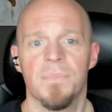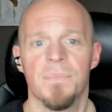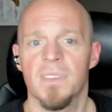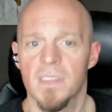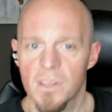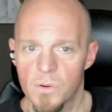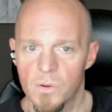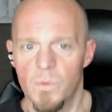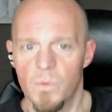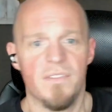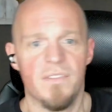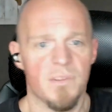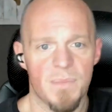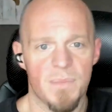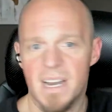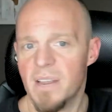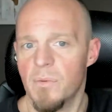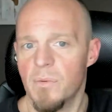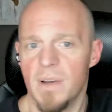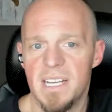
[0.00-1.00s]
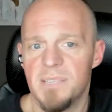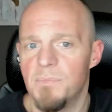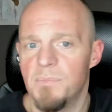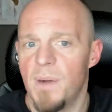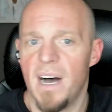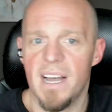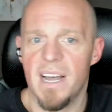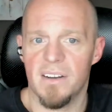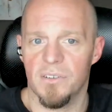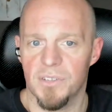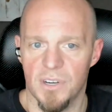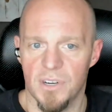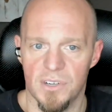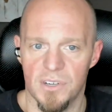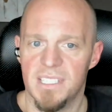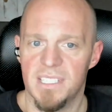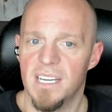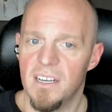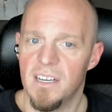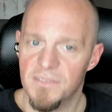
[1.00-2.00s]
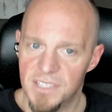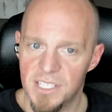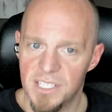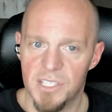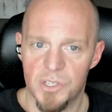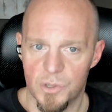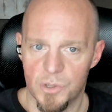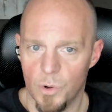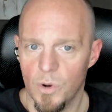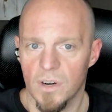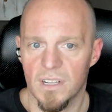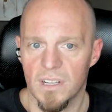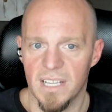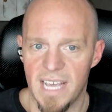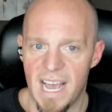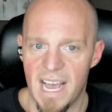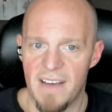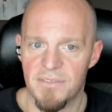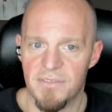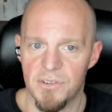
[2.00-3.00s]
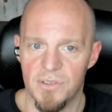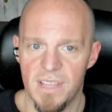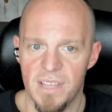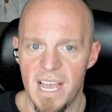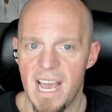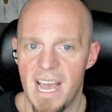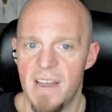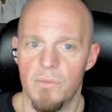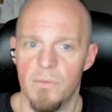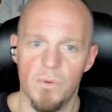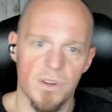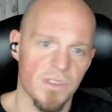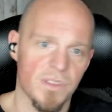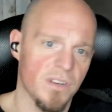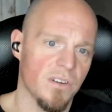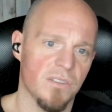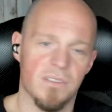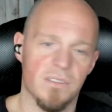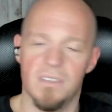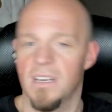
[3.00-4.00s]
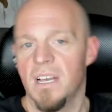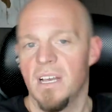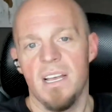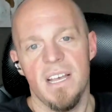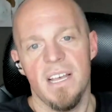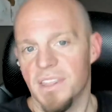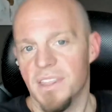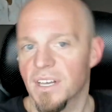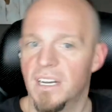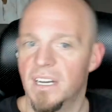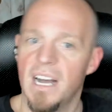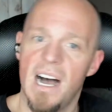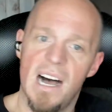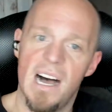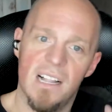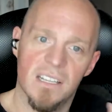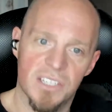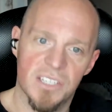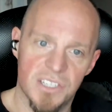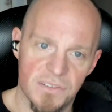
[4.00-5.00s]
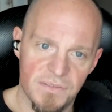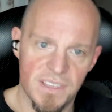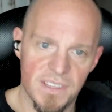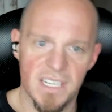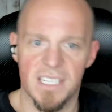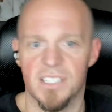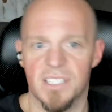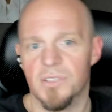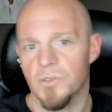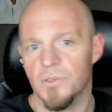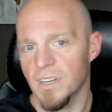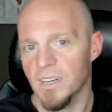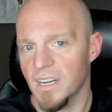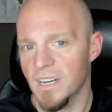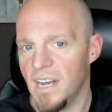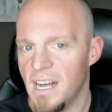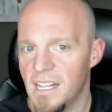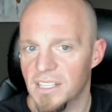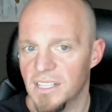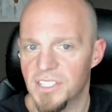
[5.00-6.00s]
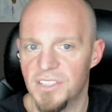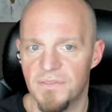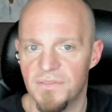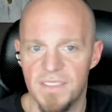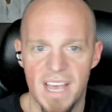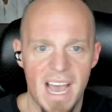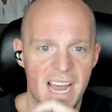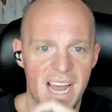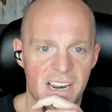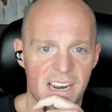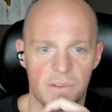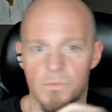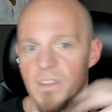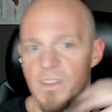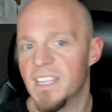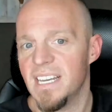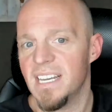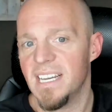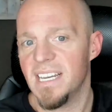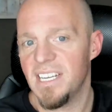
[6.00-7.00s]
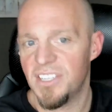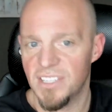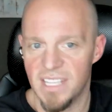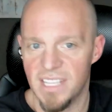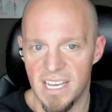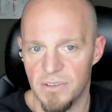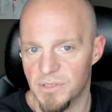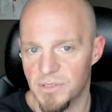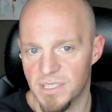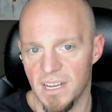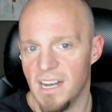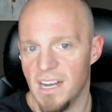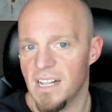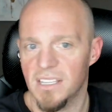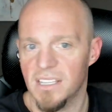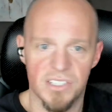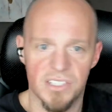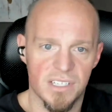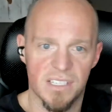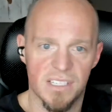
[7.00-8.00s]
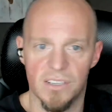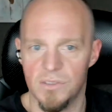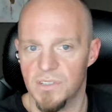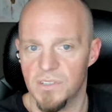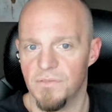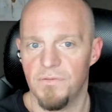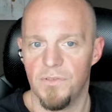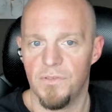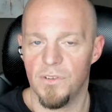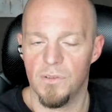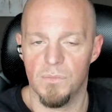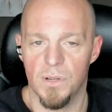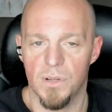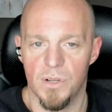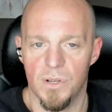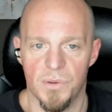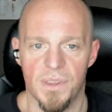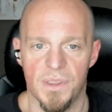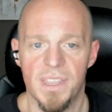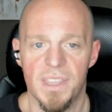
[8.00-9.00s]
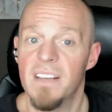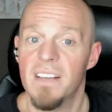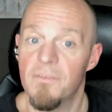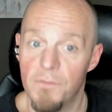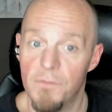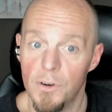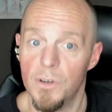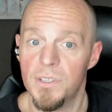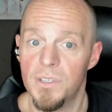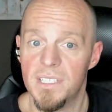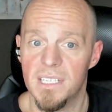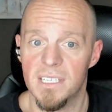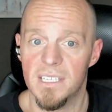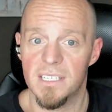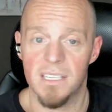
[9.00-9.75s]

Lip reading: we've in many ways modeled ourselves historically after that, where there's the college of this or the college of that, and within each of those colleges there's a full-blown thing, versus